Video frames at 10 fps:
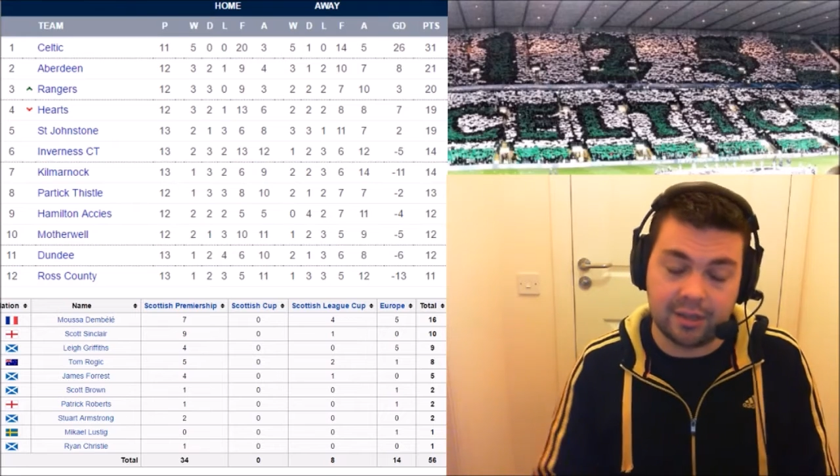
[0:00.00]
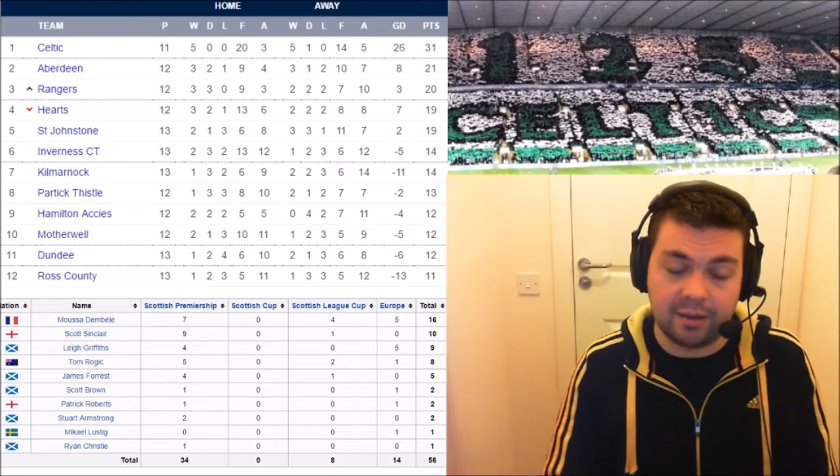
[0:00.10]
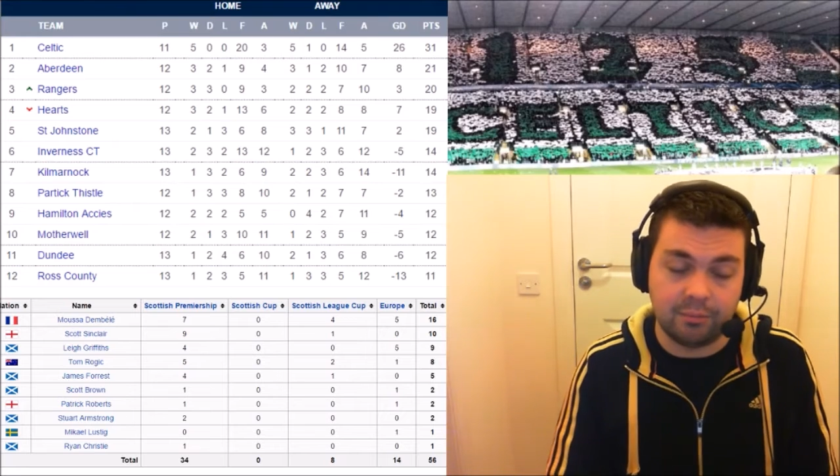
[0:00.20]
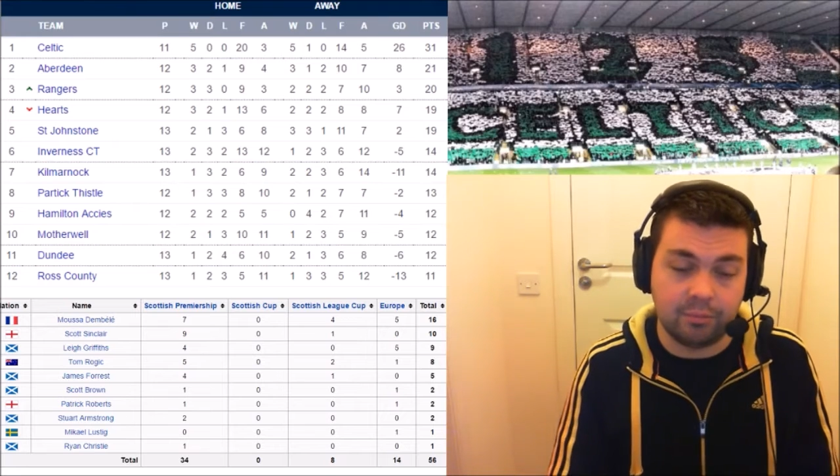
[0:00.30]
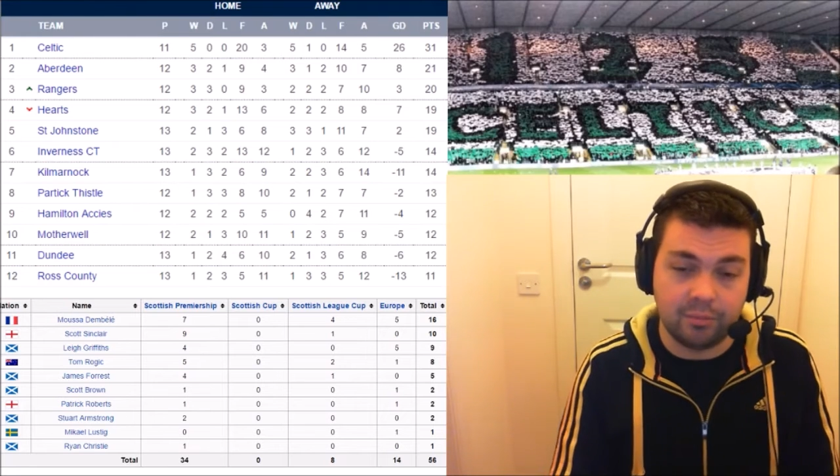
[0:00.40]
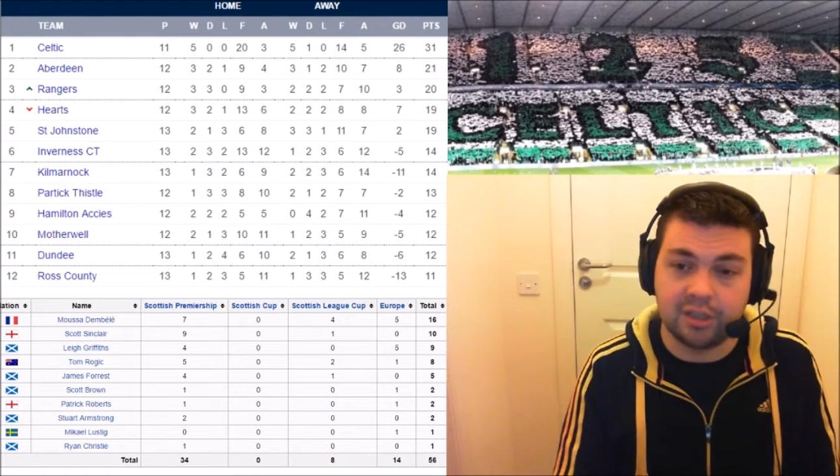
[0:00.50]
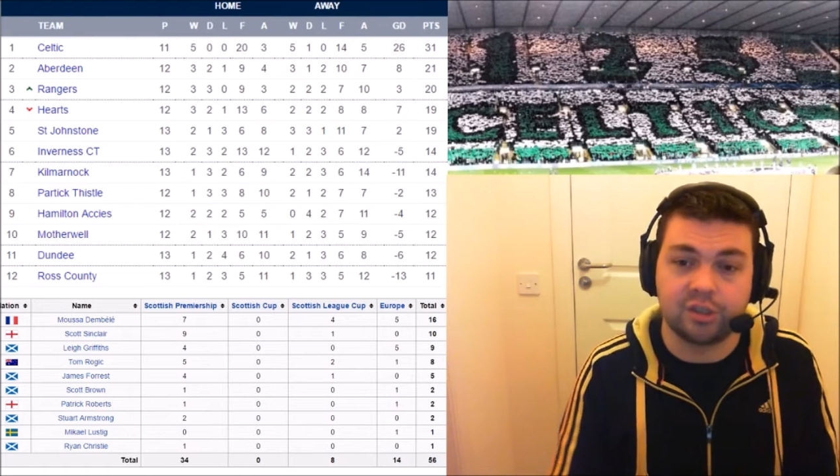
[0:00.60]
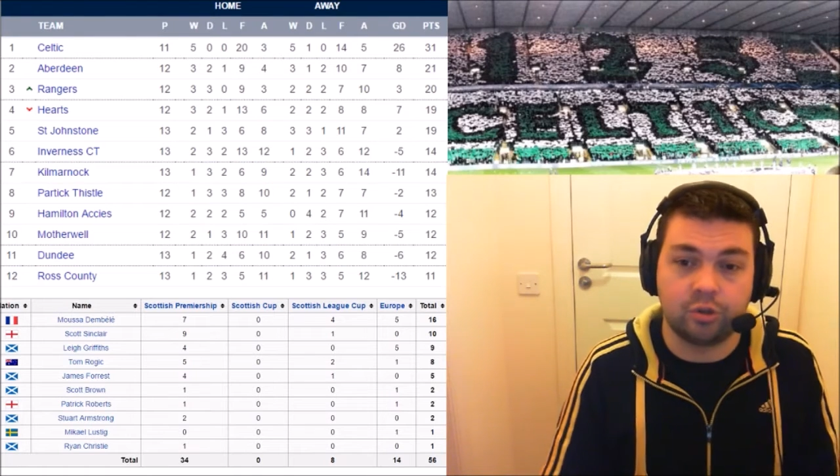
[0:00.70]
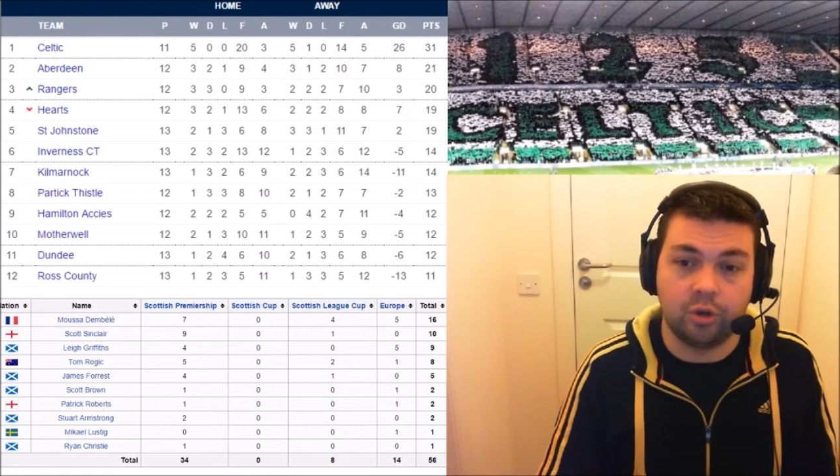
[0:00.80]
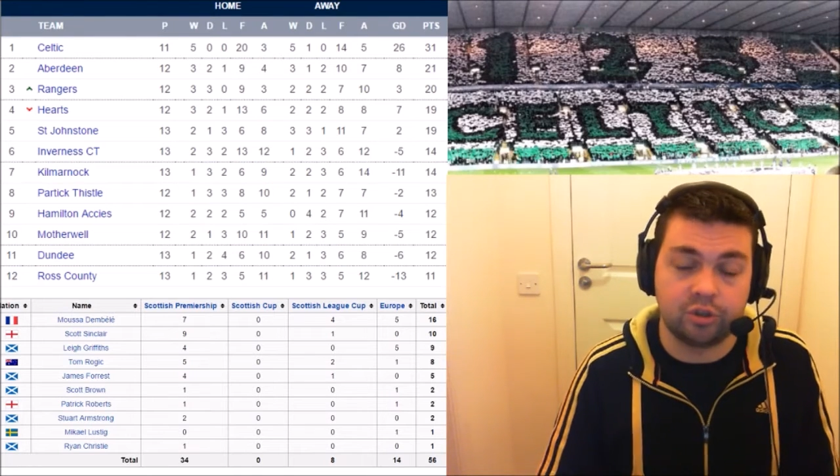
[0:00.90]
then
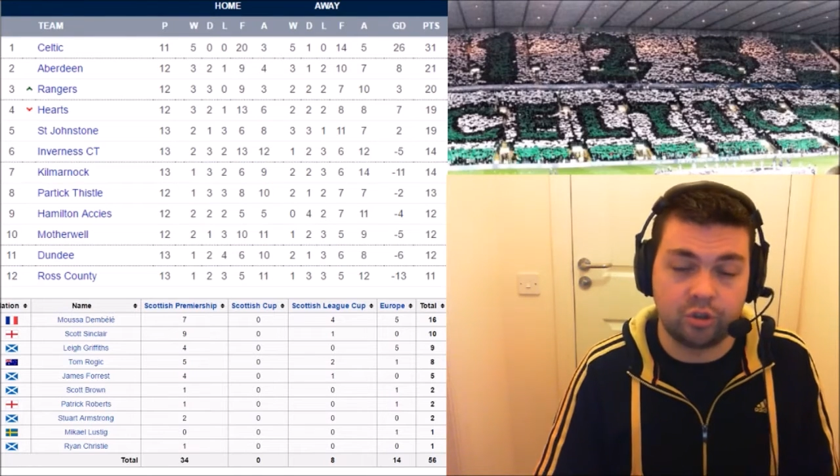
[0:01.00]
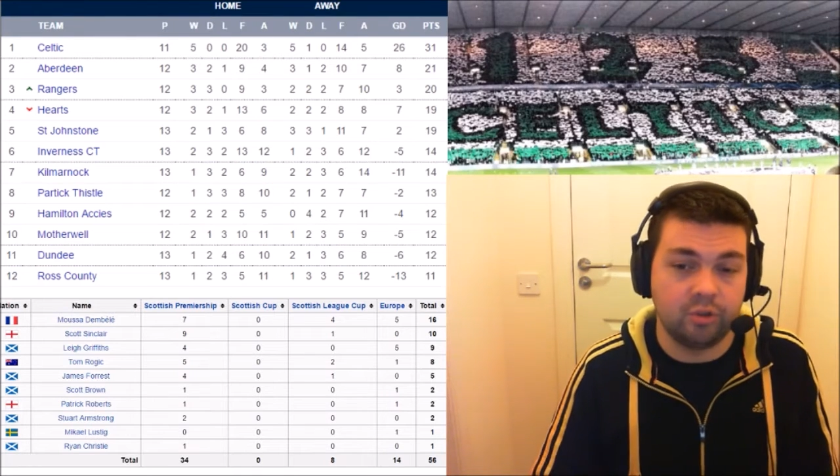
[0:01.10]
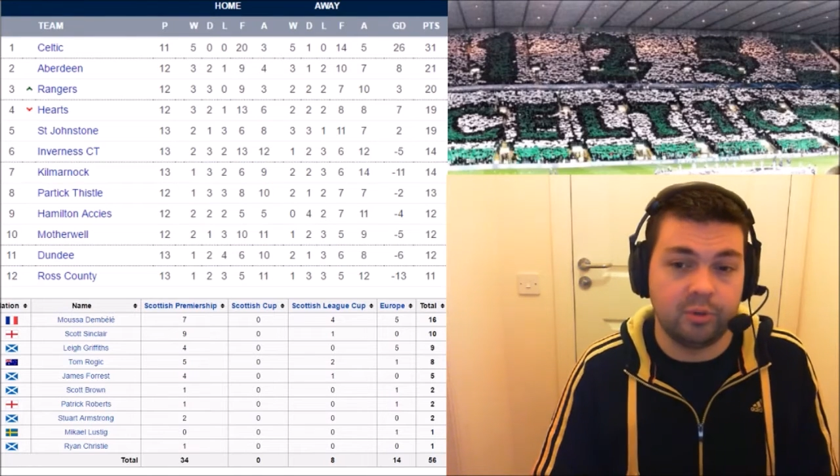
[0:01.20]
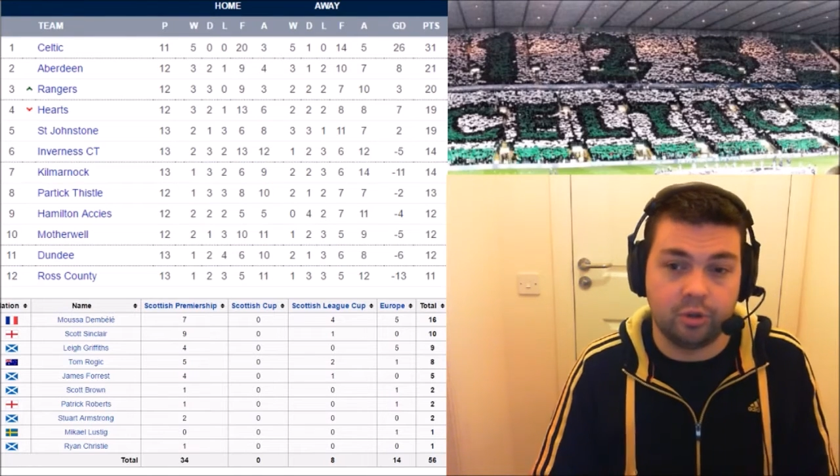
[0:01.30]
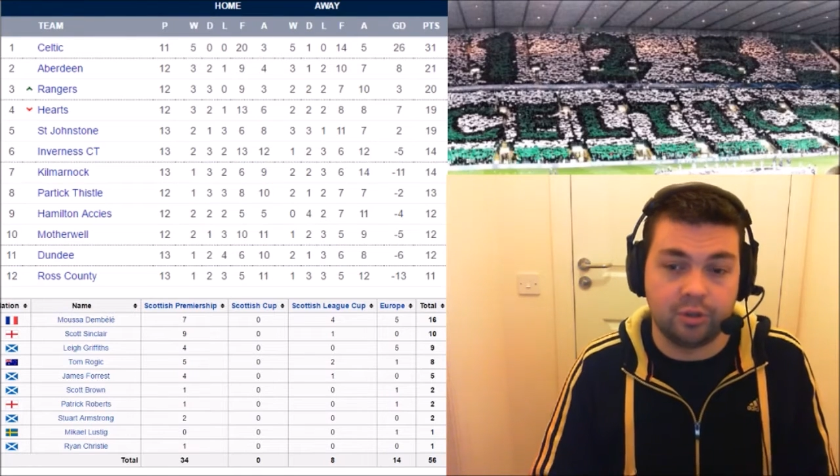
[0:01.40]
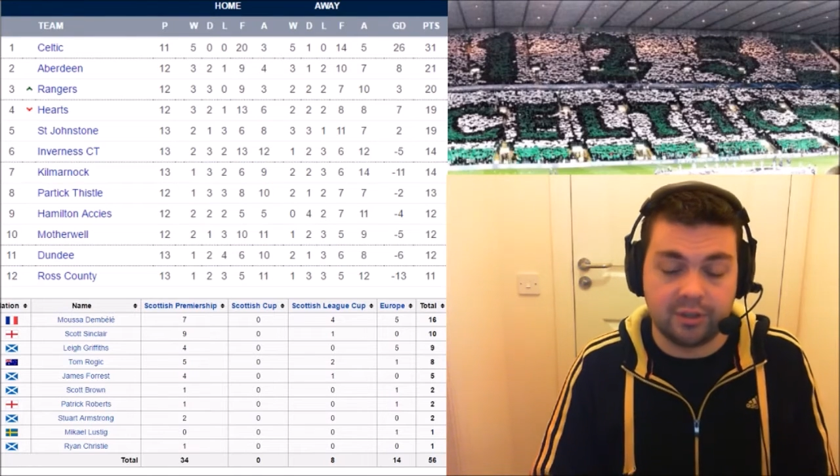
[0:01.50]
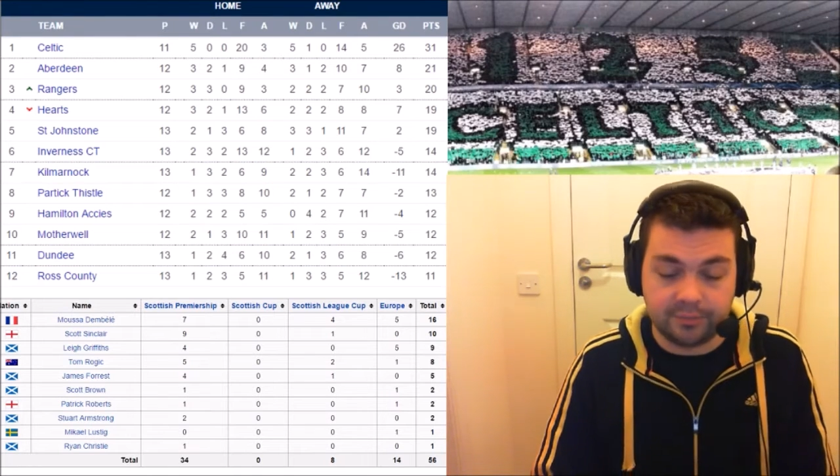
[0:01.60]
it's going to be good.